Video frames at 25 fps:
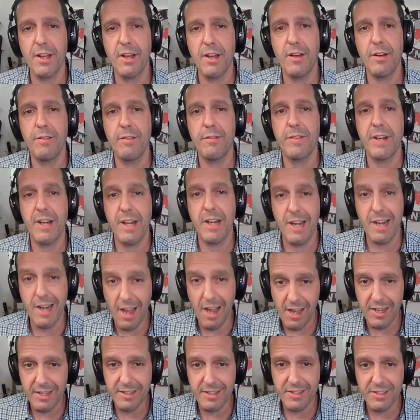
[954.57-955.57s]
of
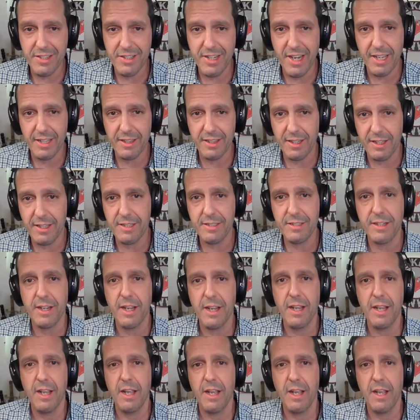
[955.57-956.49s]
non stainless,